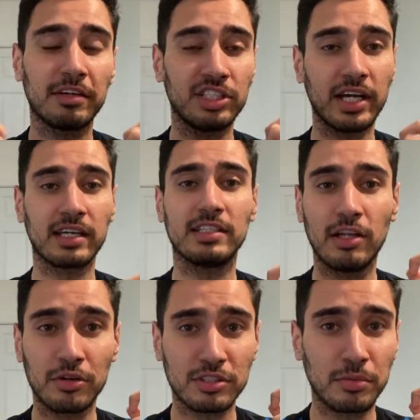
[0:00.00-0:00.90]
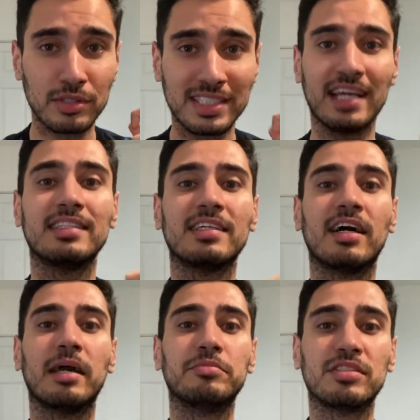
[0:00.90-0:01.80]
I checked, he lost the ball 10
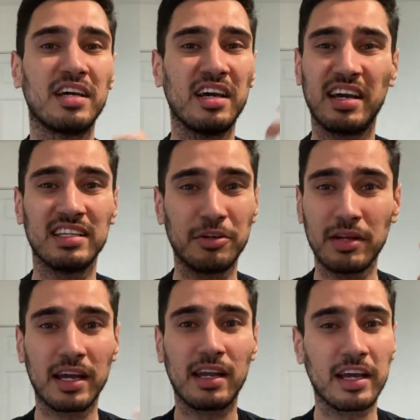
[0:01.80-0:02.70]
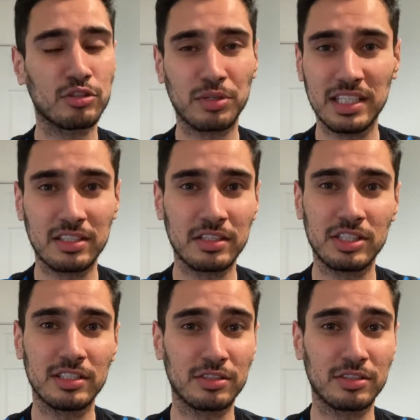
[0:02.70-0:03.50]
times and he only had like 20 touches.